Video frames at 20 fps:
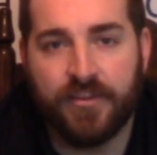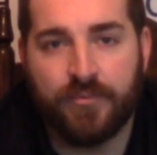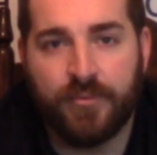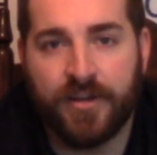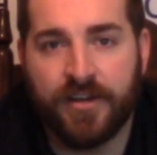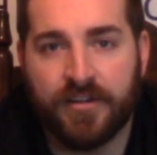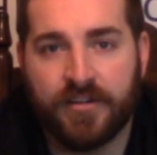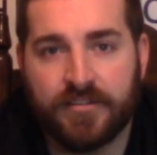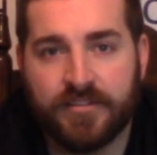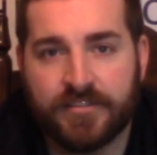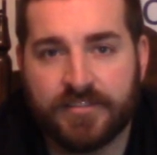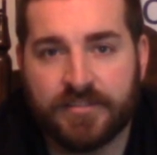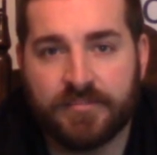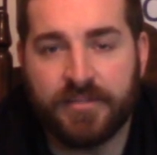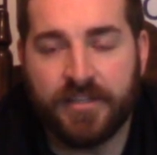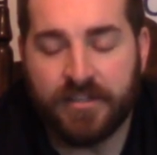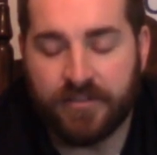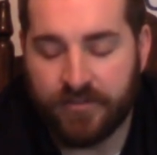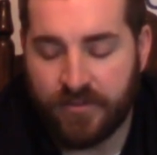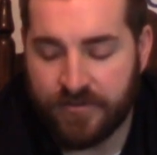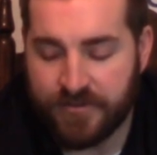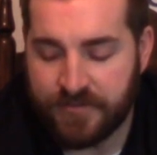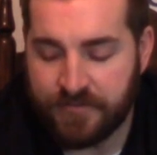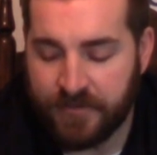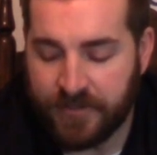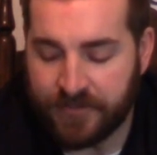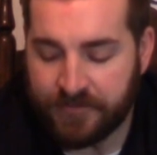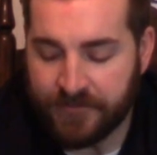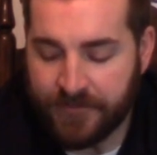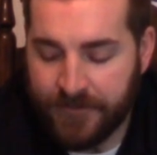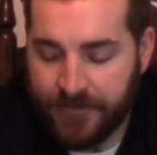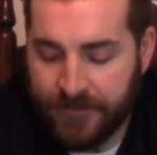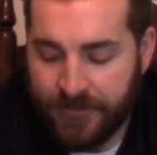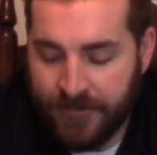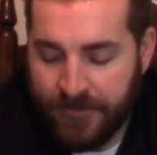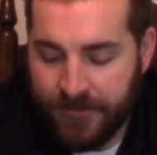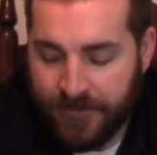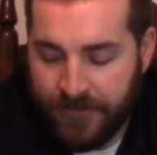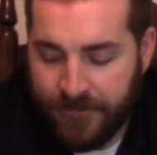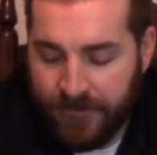the winner. It's gonna be a close one,
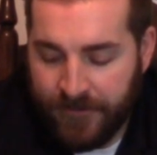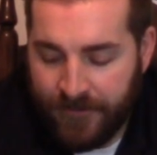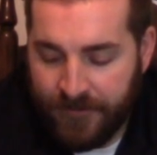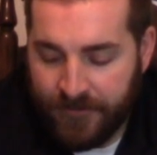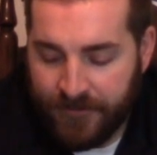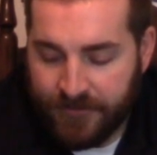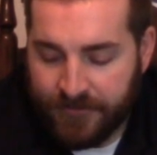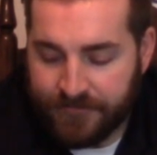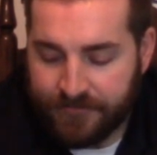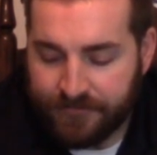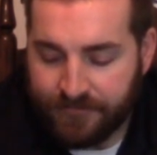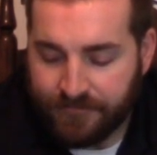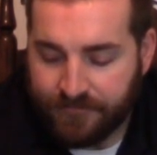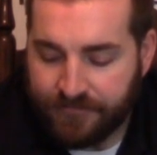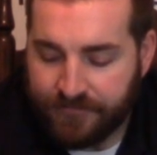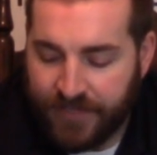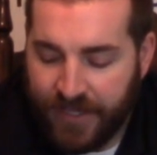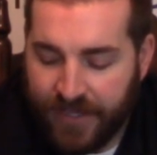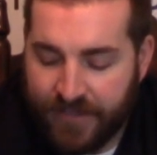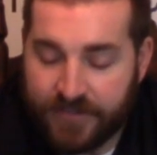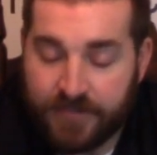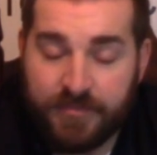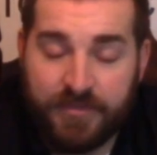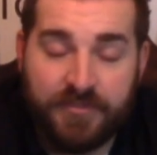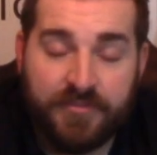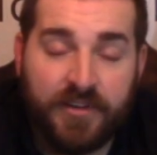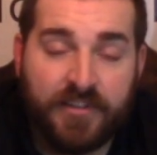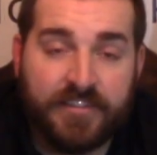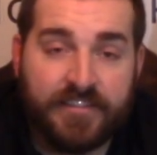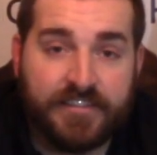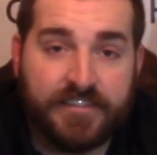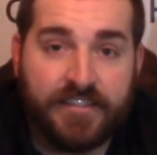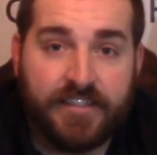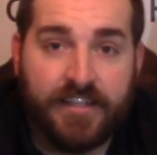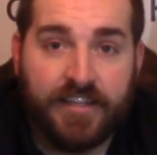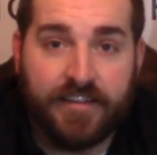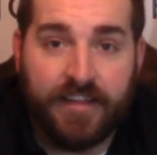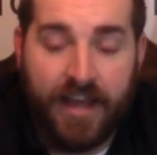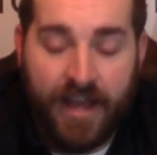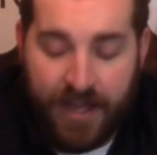and it's gonna be fun to
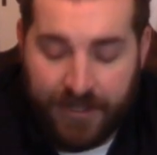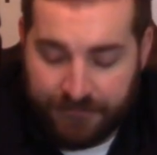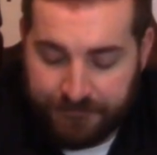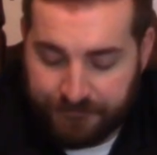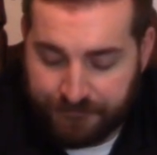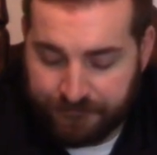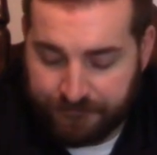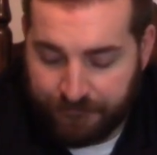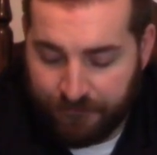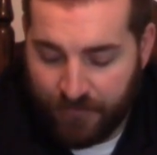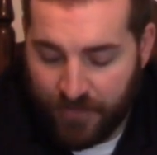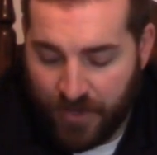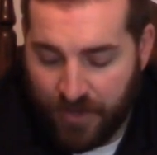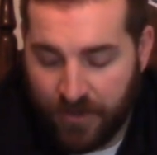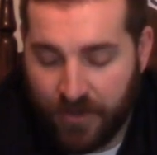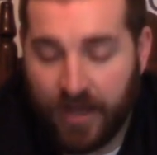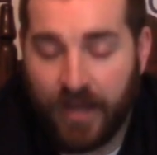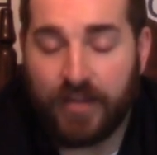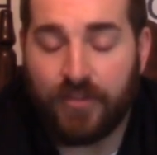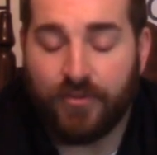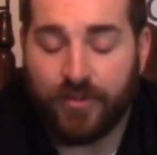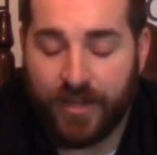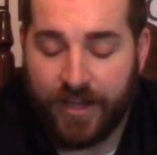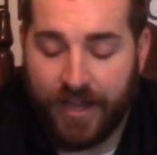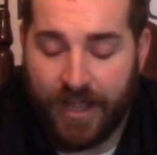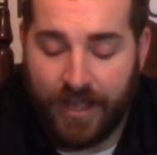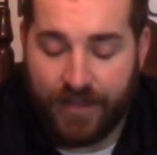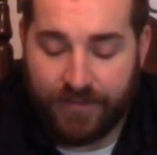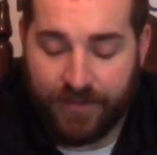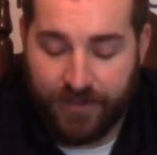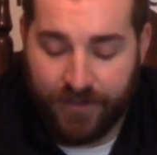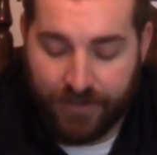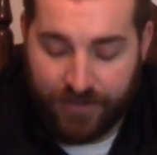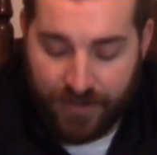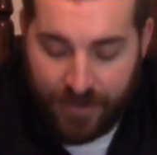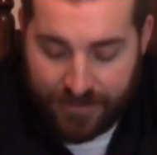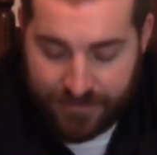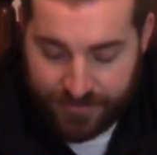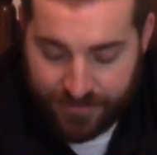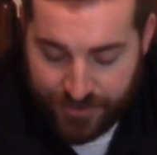see at that. Uh, looking at the
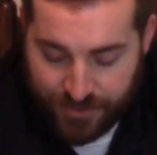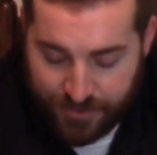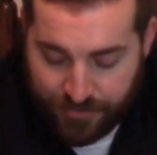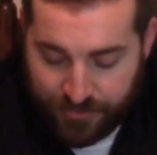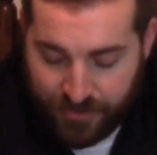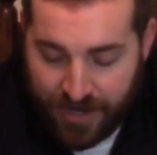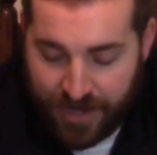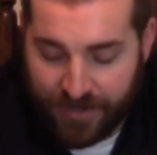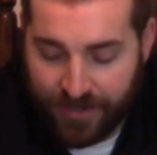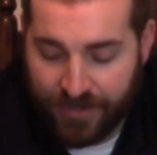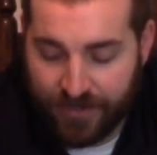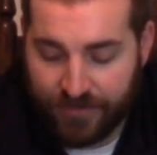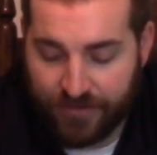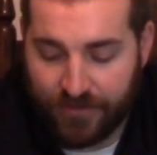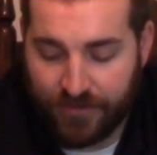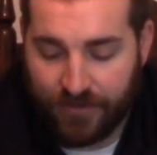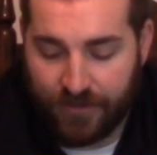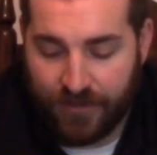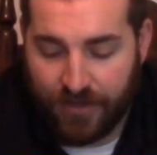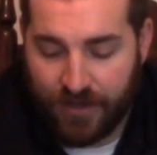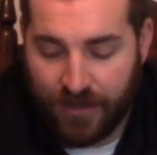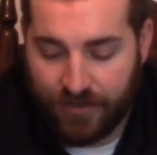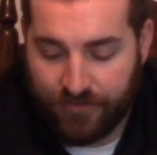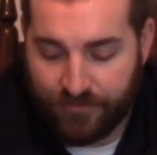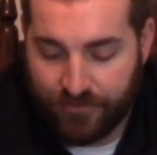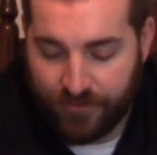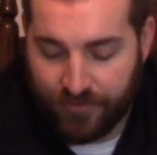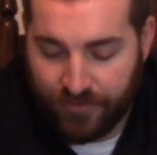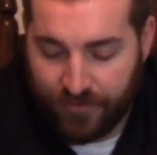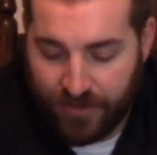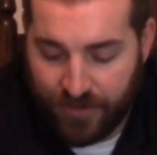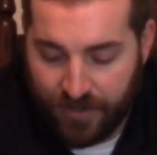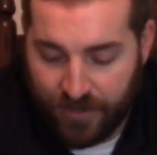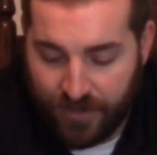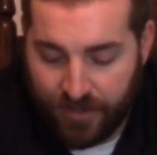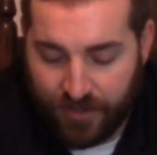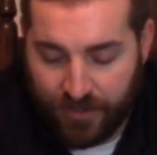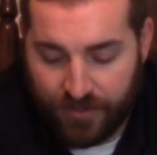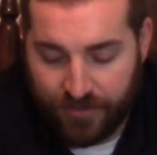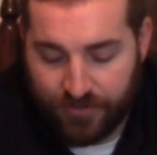consolation bracket, after
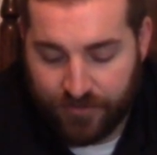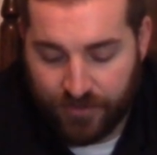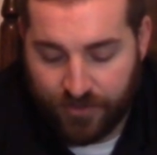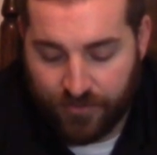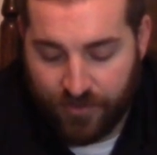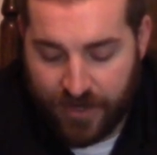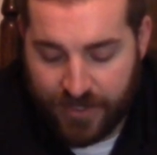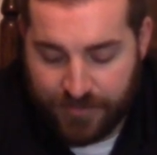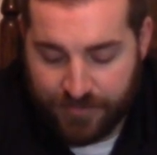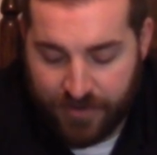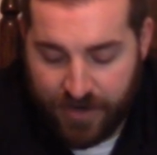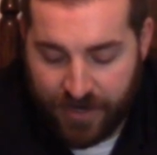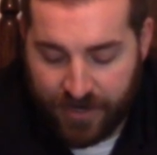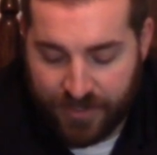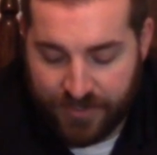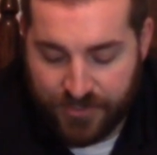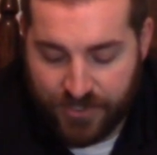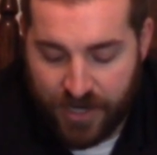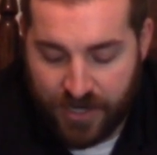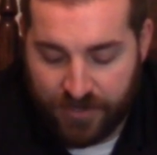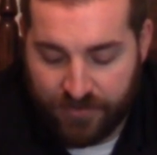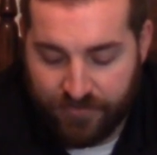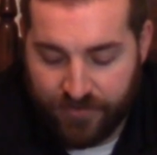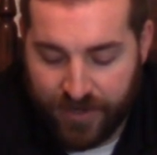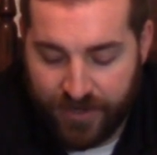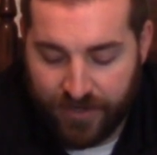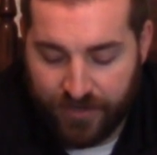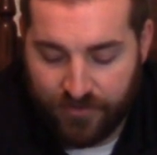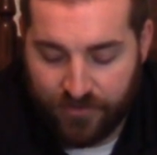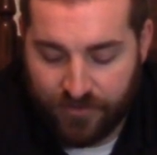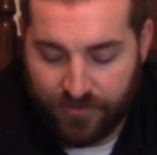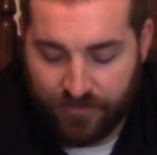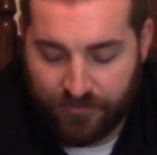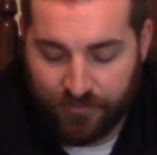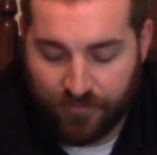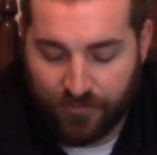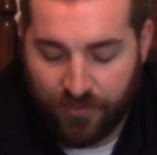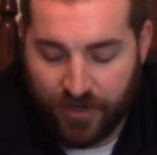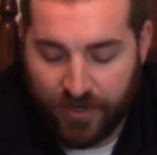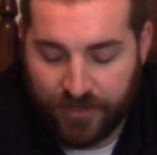the, the cross brackets, Jacovetti
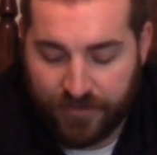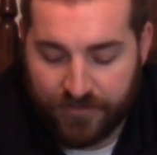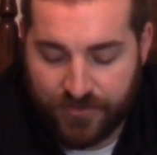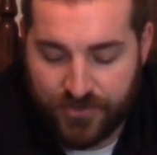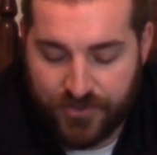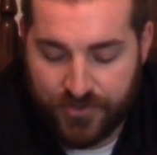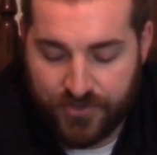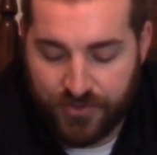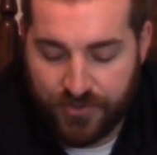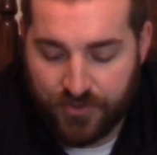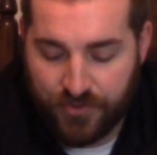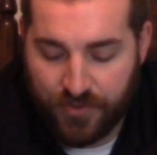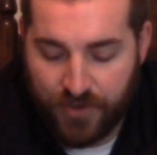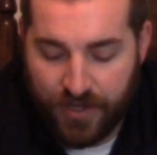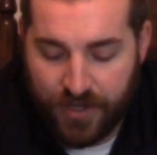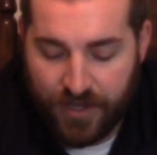run into